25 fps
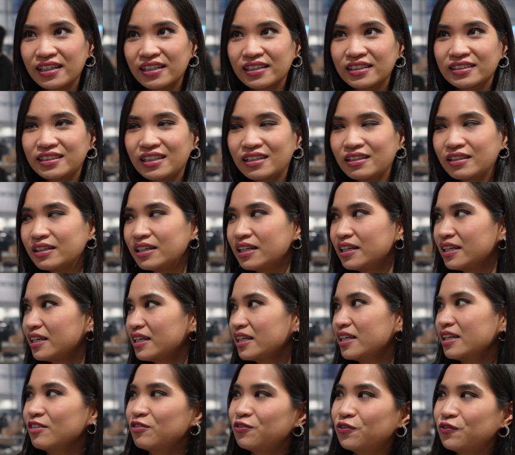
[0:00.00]
So
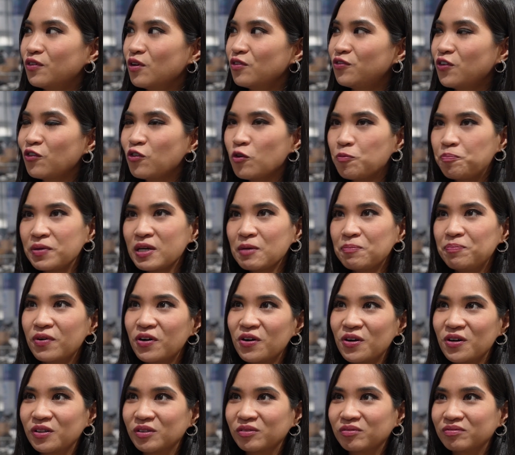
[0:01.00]
if for the
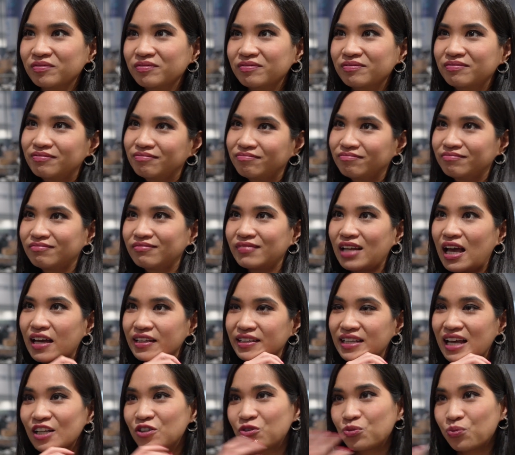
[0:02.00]
people
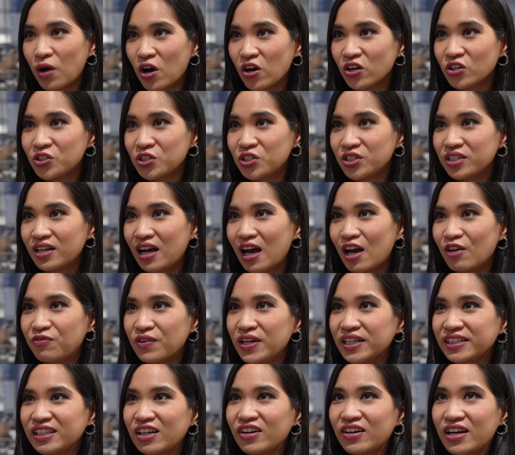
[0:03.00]
that watch, I
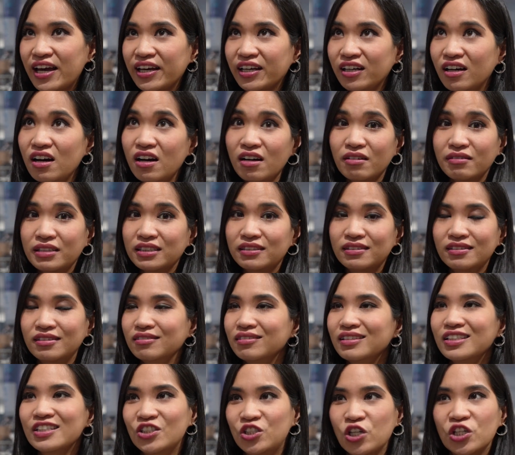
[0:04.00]
think they're like, oh, it's
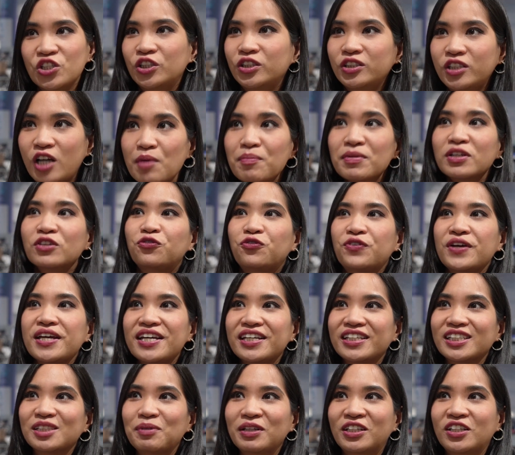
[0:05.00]
just common
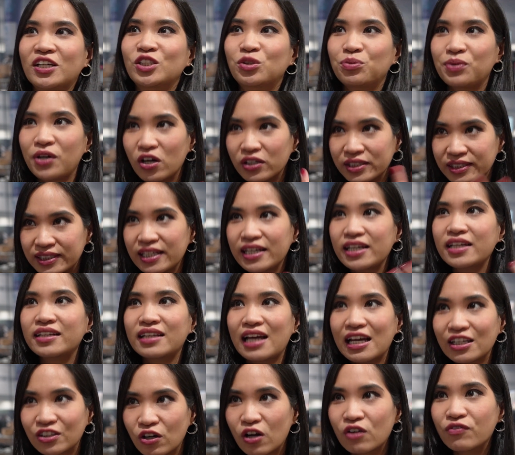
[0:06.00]
things because we are seeing
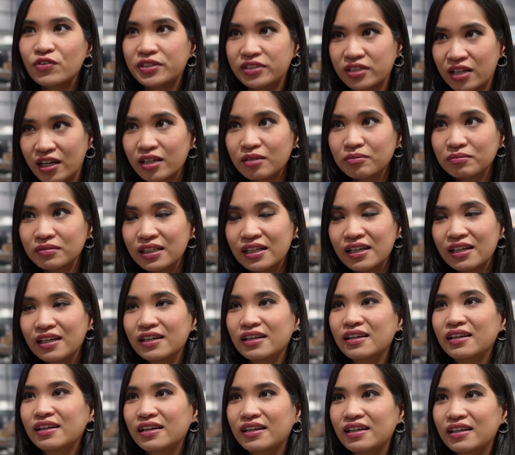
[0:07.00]
that all the time.
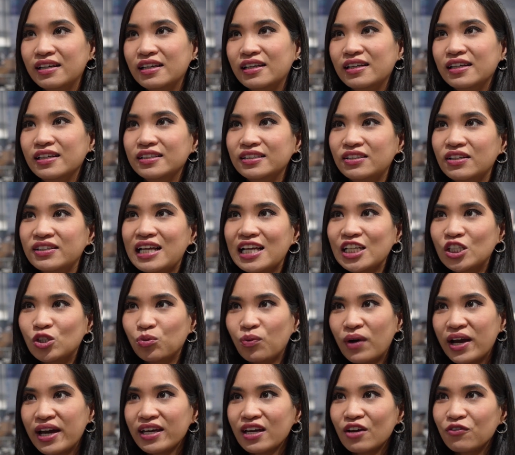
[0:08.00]
So that's
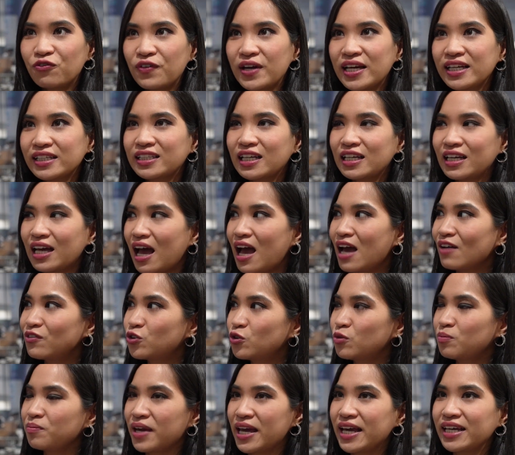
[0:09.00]
why I think they have
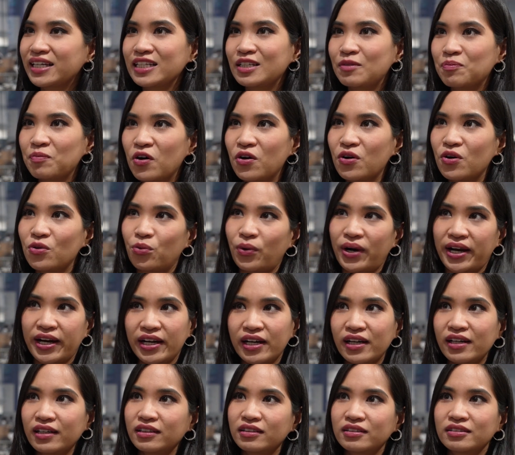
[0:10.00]
to make it more
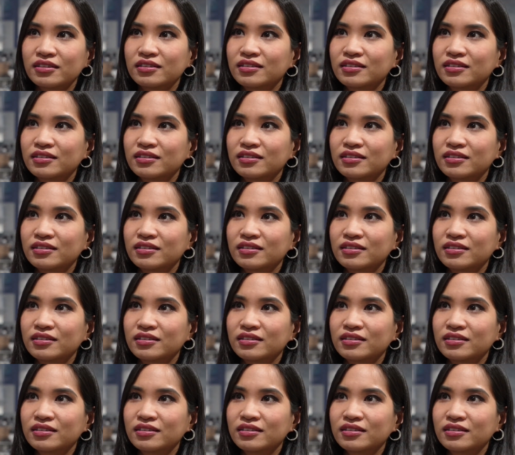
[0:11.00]
rare.